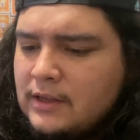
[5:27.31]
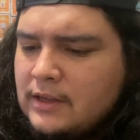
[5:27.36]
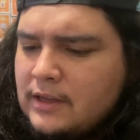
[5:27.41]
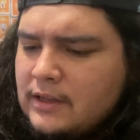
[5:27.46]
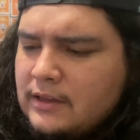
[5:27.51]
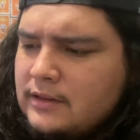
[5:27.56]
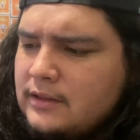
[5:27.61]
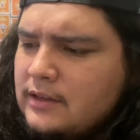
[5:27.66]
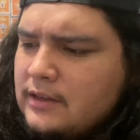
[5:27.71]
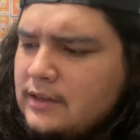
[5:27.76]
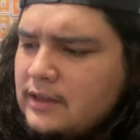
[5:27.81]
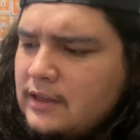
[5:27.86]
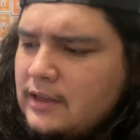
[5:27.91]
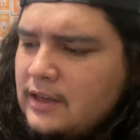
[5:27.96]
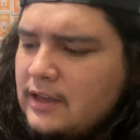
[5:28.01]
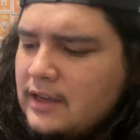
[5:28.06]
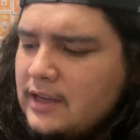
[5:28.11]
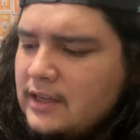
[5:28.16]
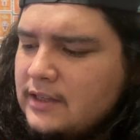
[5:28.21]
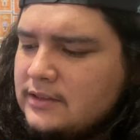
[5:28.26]
And then he
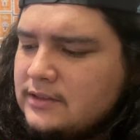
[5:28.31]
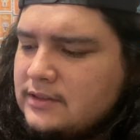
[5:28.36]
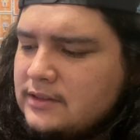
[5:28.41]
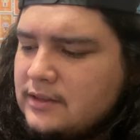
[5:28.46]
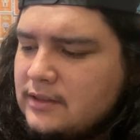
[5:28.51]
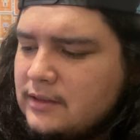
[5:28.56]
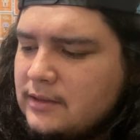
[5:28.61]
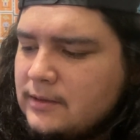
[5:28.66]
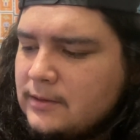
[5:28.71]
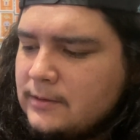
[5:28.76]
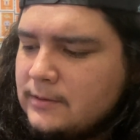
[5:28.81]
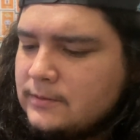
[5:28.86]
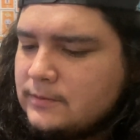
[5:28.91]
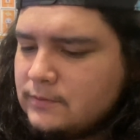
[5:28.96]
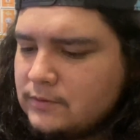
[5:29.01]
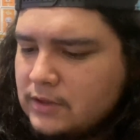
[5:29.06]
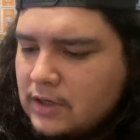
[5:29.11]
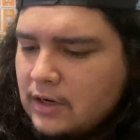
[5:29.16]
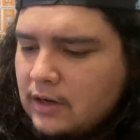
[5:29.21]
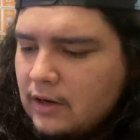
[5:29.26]
has the
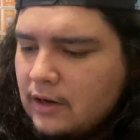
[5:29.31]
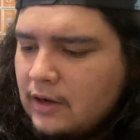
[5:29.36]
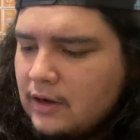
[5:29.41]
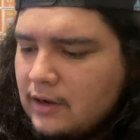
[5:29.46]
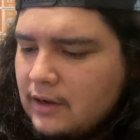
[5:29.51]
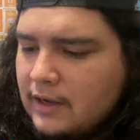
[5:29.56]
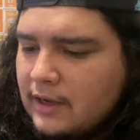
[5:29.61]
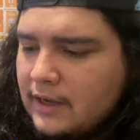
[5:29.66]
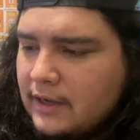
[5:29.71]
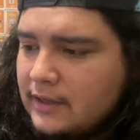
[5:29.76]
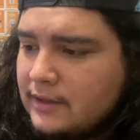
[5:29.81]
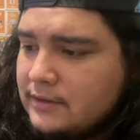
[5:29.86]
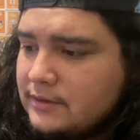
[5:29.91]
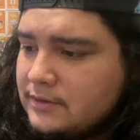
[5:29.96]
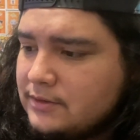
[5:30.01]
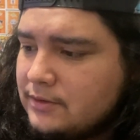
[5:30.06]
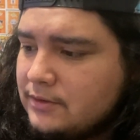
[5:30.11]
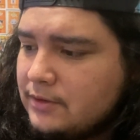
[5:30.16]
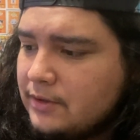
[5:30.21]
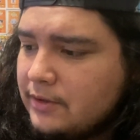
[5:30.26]
claw hands,
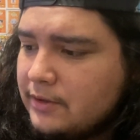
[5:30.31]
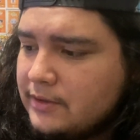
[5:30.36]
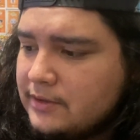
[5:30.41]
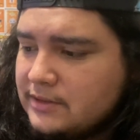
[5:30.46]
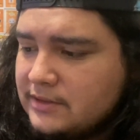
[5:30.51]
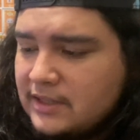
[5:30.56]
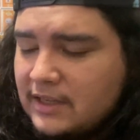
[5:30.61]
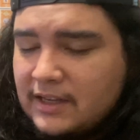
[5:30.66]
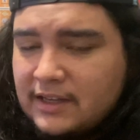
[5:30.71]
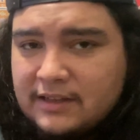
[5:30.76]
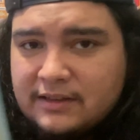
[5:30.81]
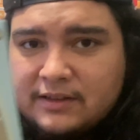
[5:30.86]
so there's that, and the